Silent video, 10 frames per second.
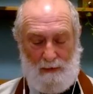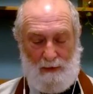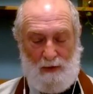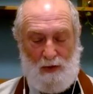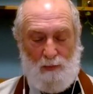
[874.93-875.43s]

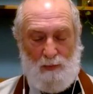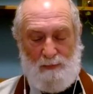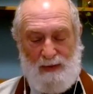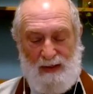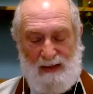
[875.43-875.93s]
Human
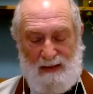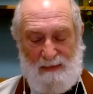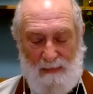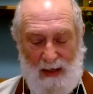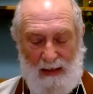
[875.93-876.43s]
beings
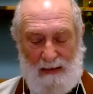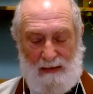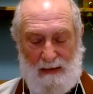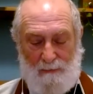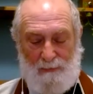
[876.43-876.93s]
make
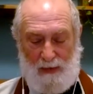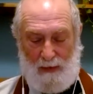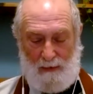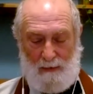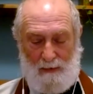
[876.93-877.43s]

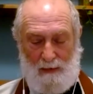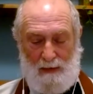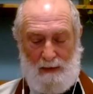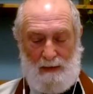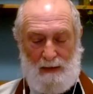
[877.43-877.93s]
something
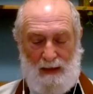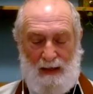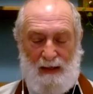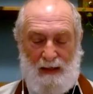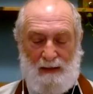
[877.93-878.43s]

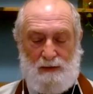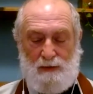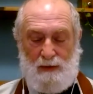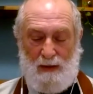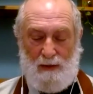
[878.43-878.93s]
and enter
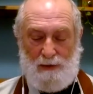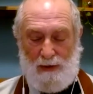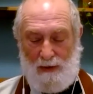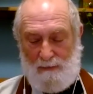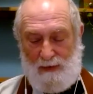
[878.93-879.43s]
the
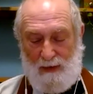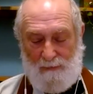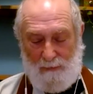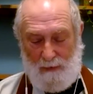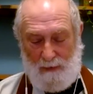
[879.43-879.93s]
ocean of
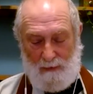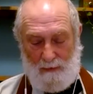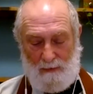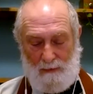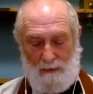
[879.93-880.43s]
suffering.
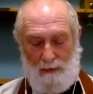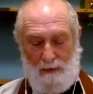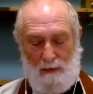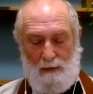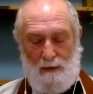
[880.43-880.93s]

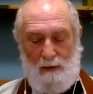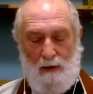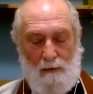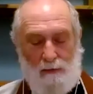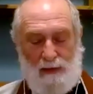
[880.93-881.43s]

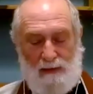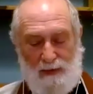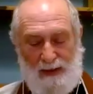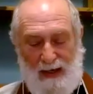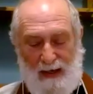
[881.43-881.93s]
Only
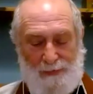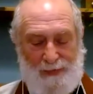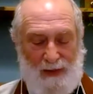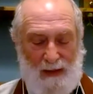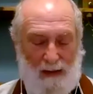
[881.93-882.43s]
without
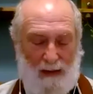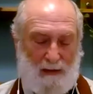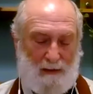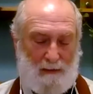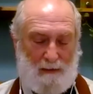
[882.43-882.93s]

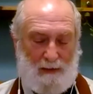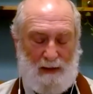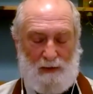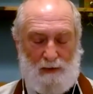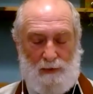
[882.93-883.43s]
thinking can
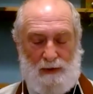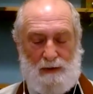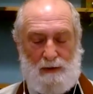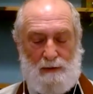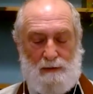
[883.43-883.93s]
you
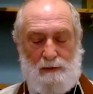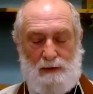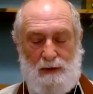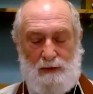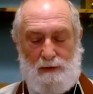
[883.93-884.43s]
return
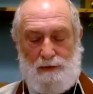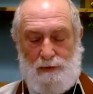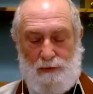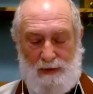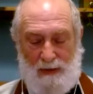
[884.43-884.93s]
to your
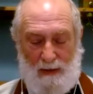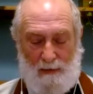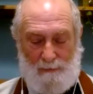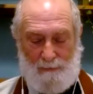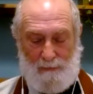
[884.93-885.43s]
true
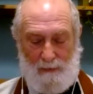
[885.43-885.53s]
self.